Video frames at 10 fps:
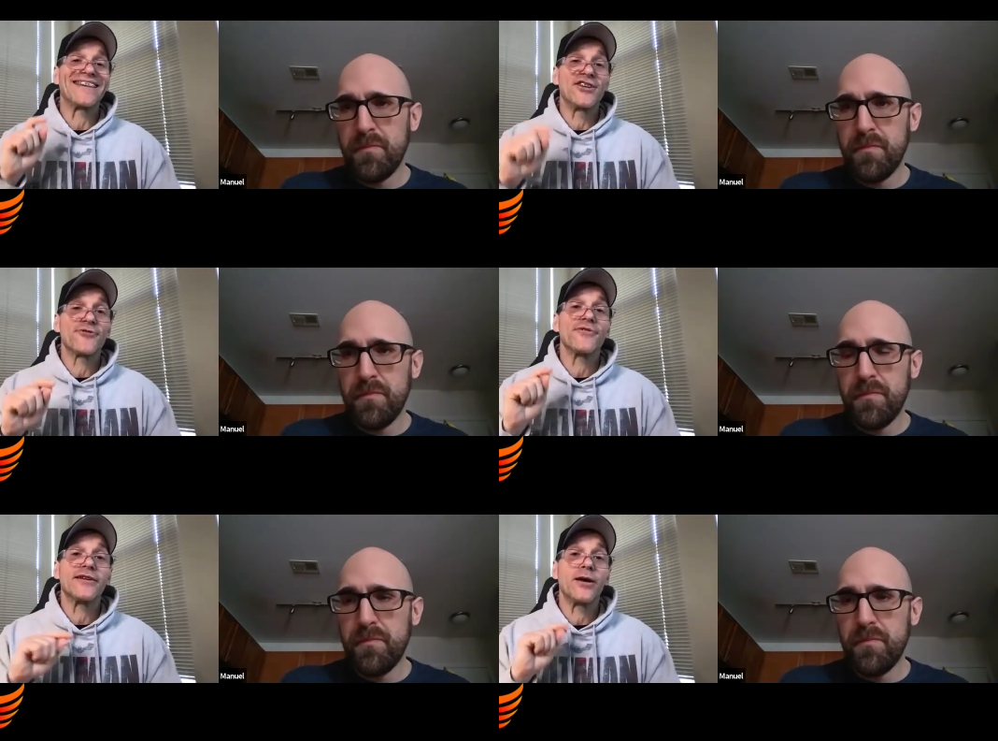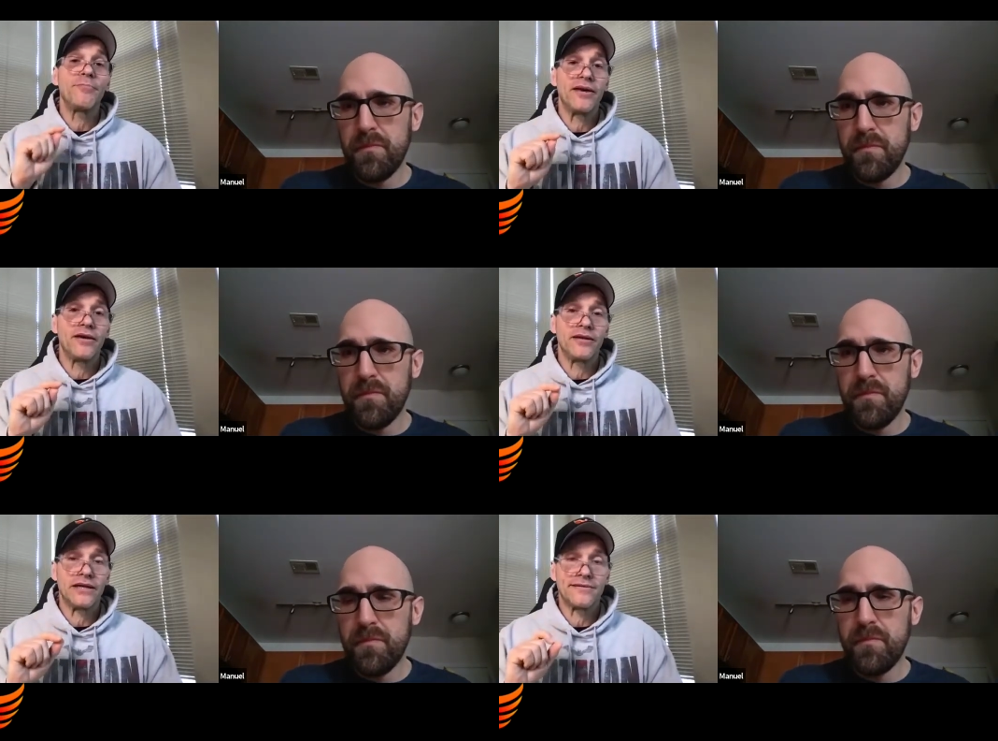Speaker 1: different
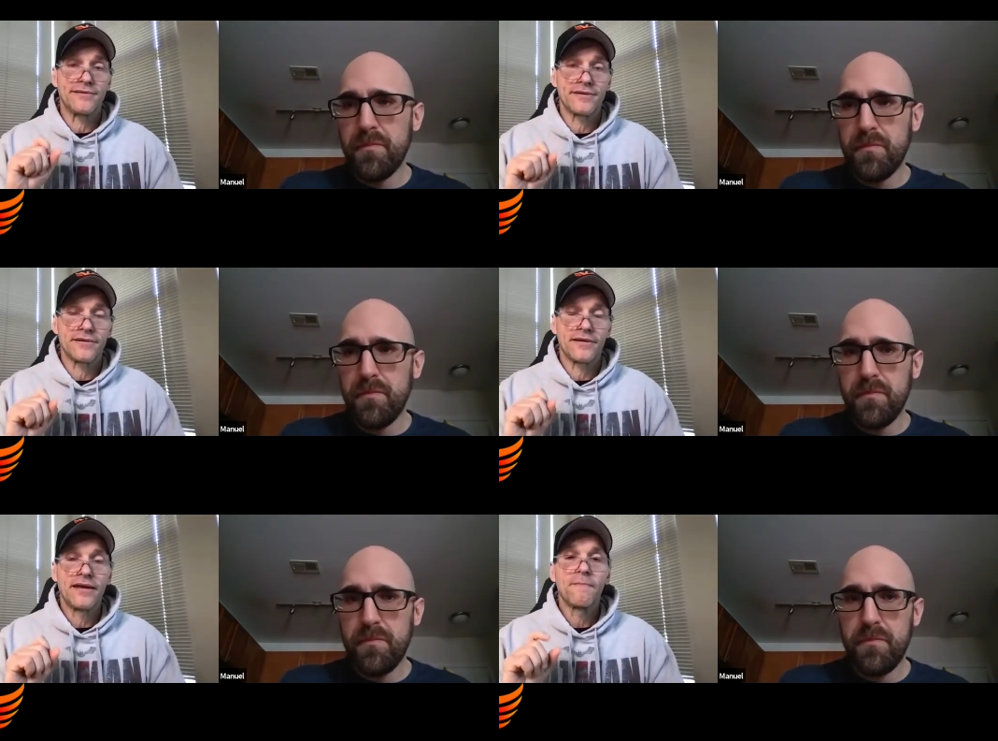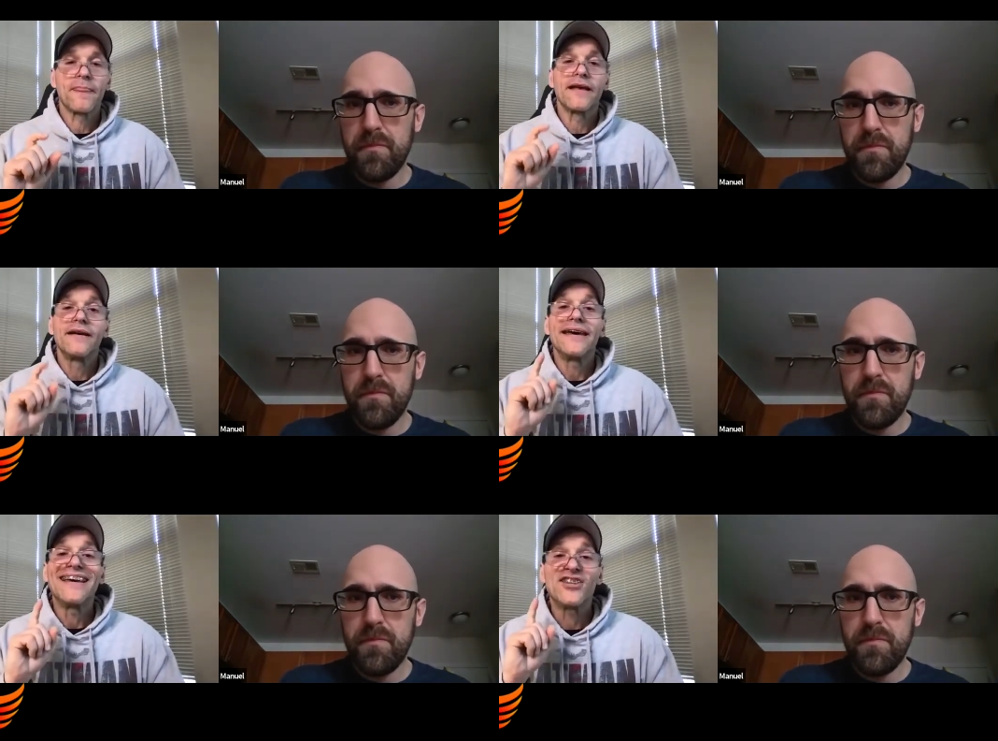opinions.
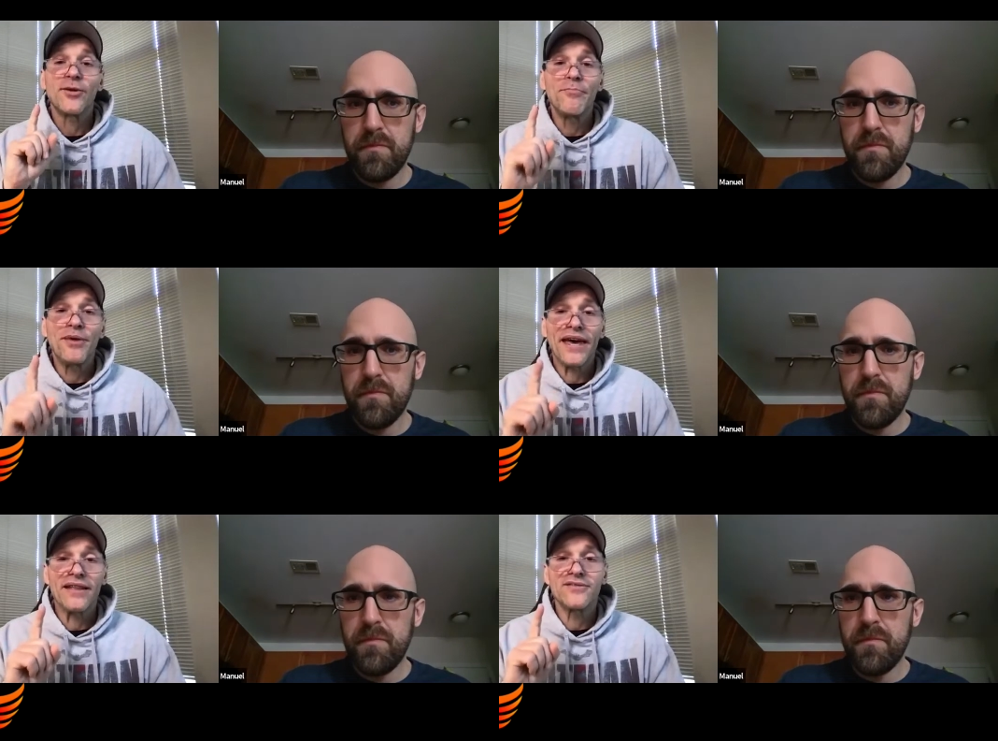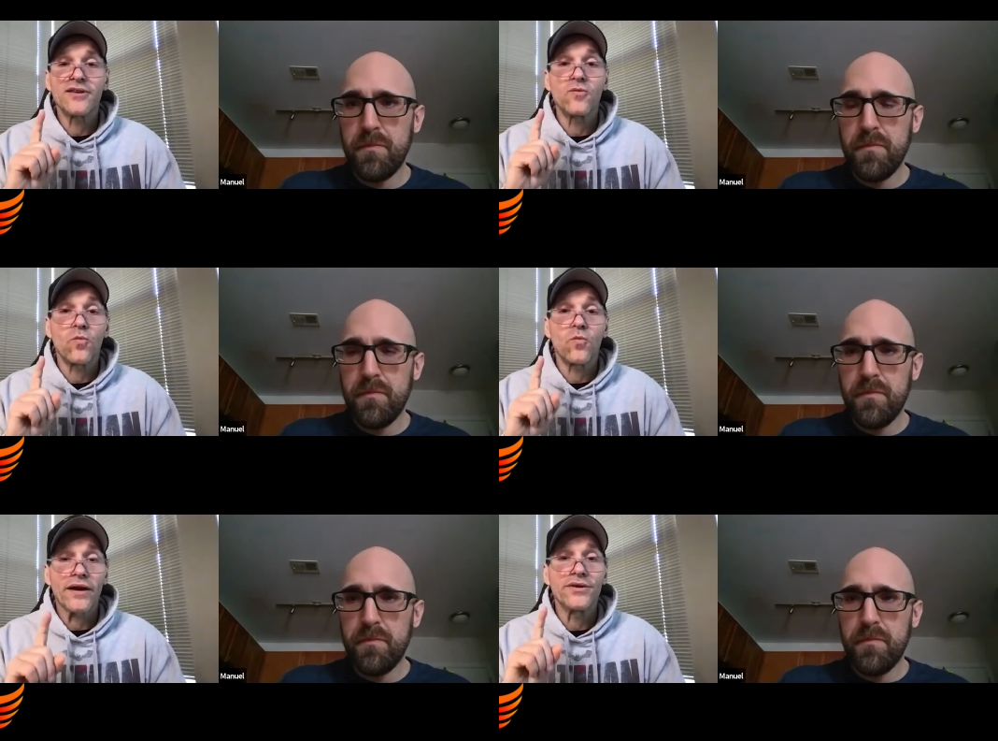It depends on
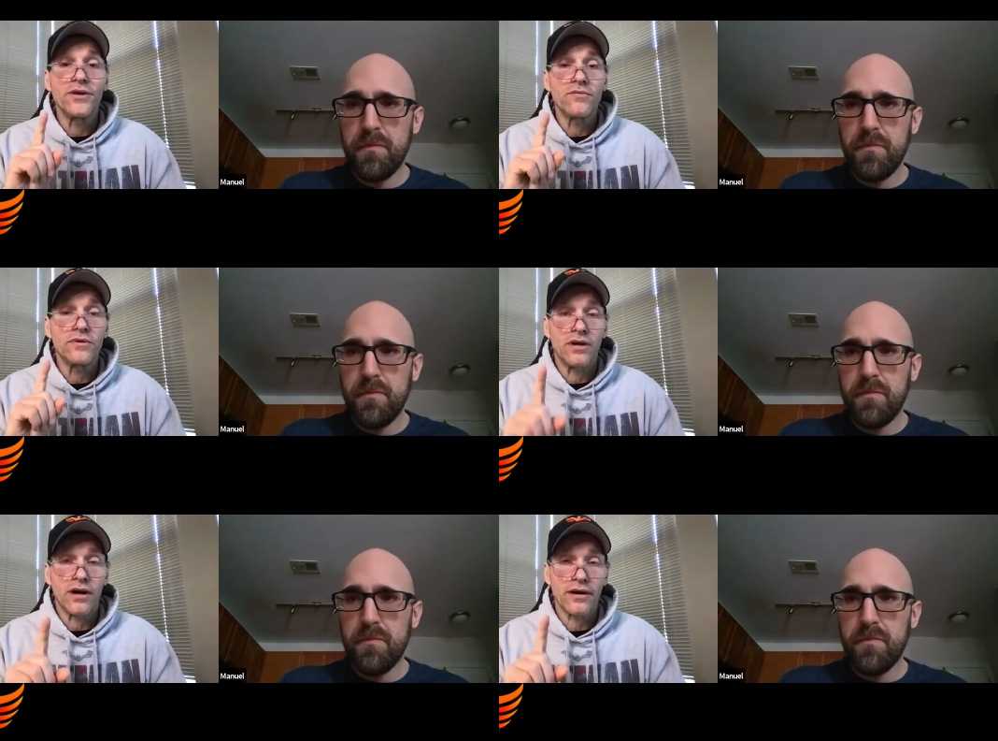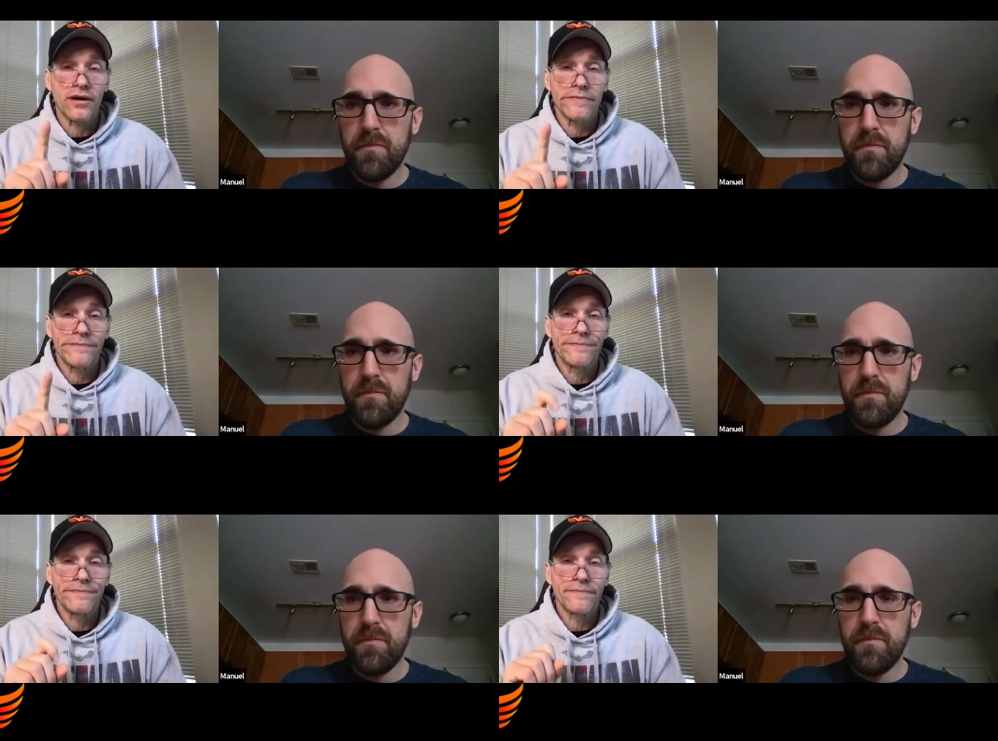where you look
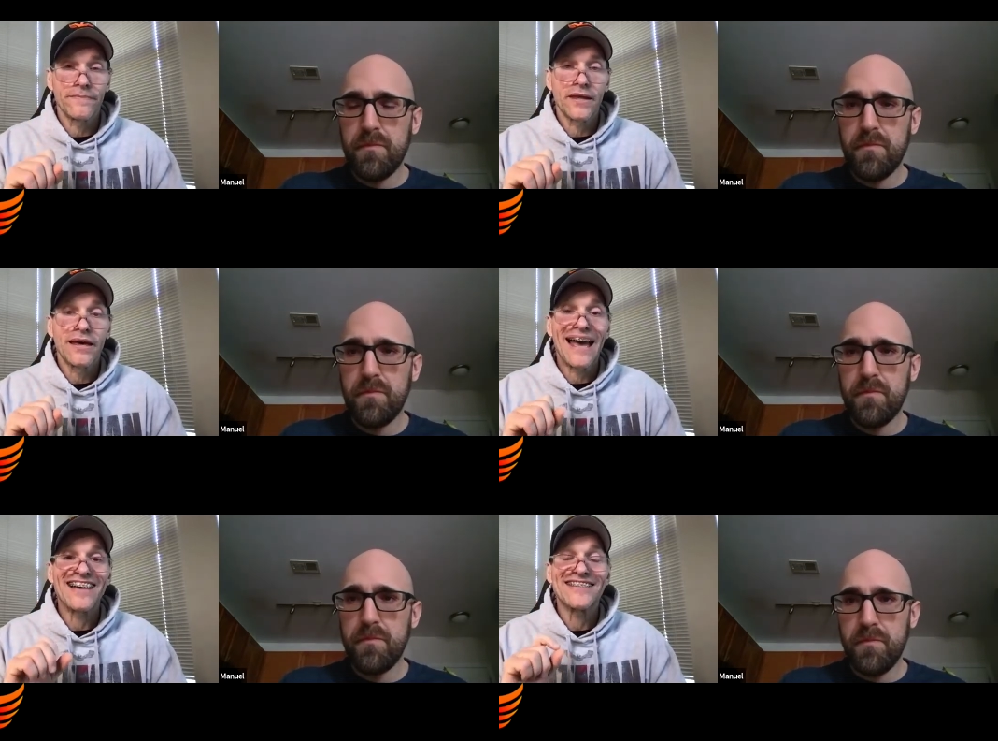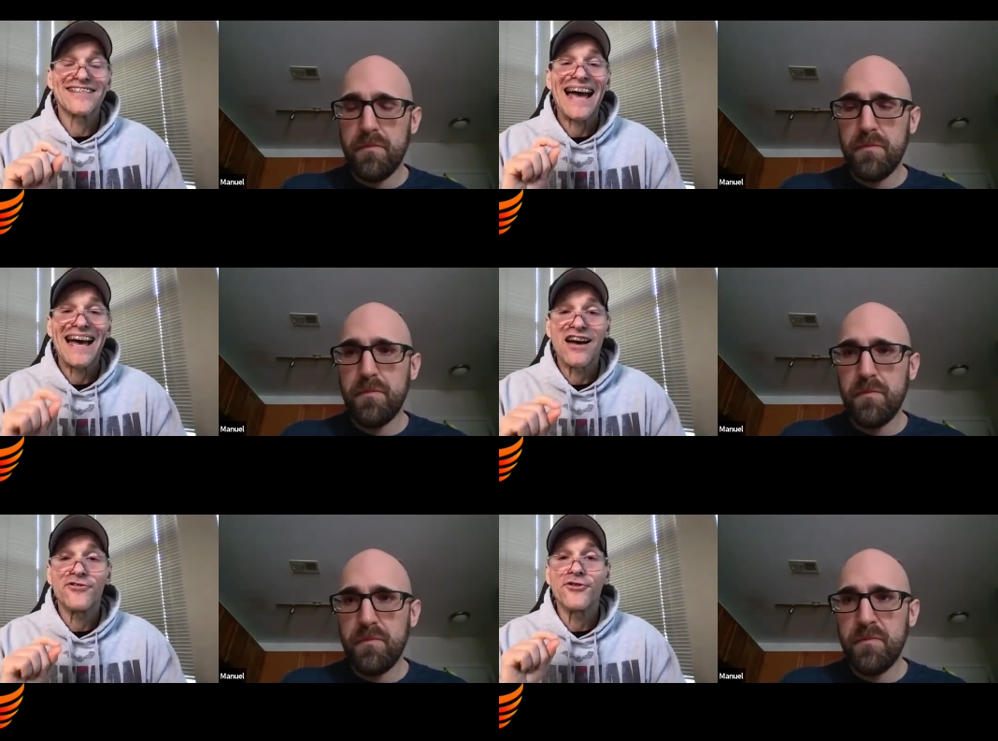as to how
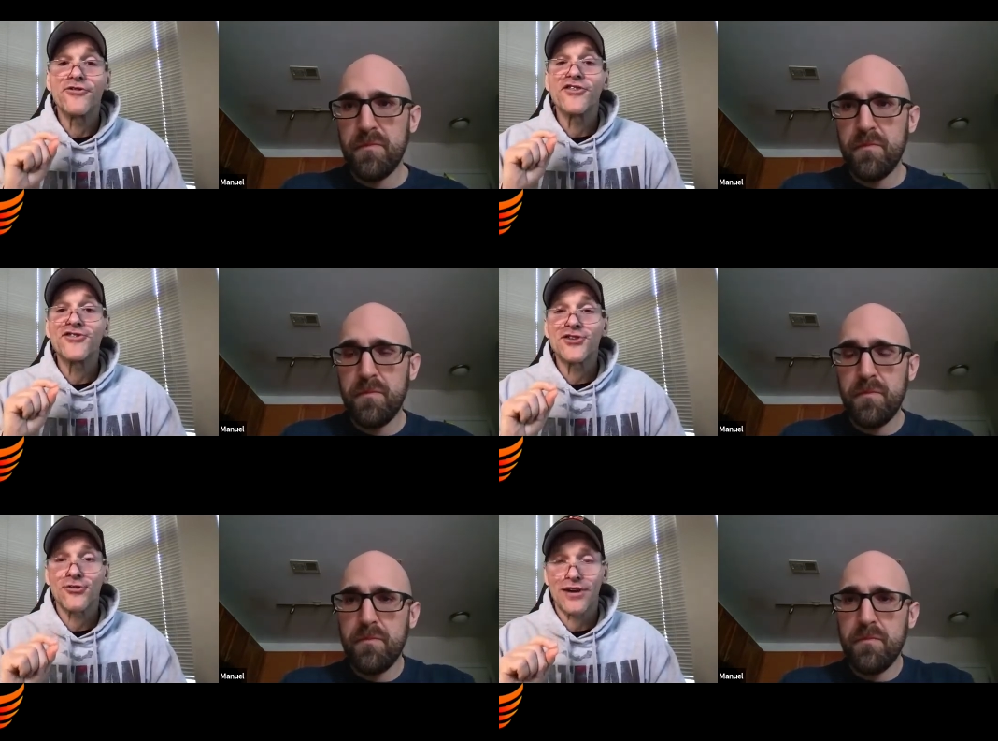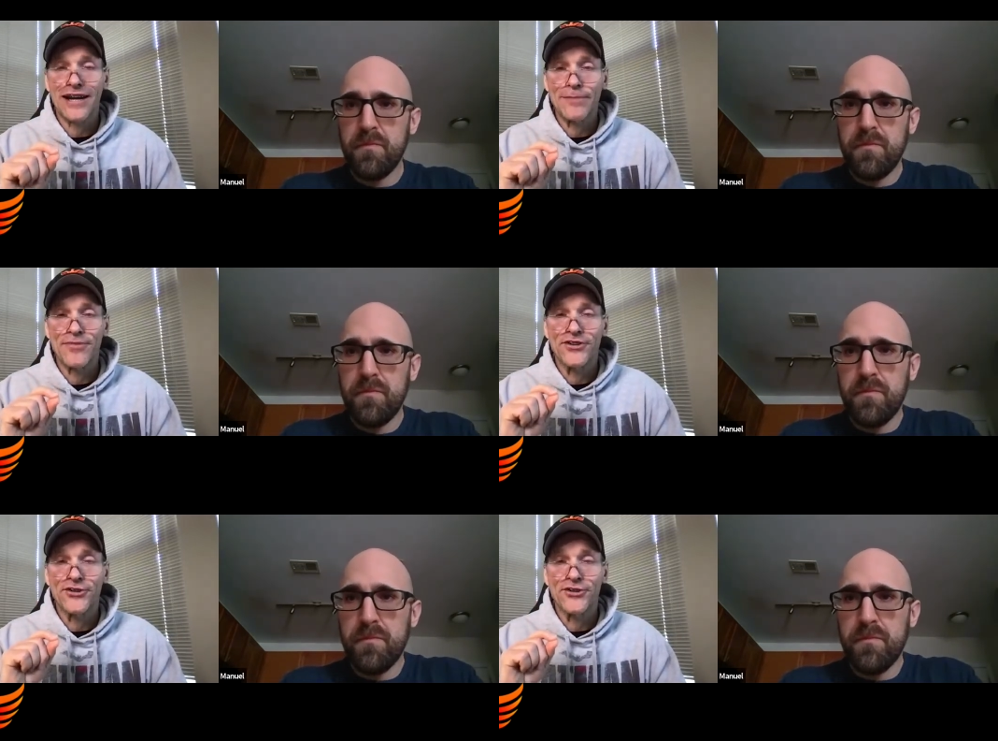you describe the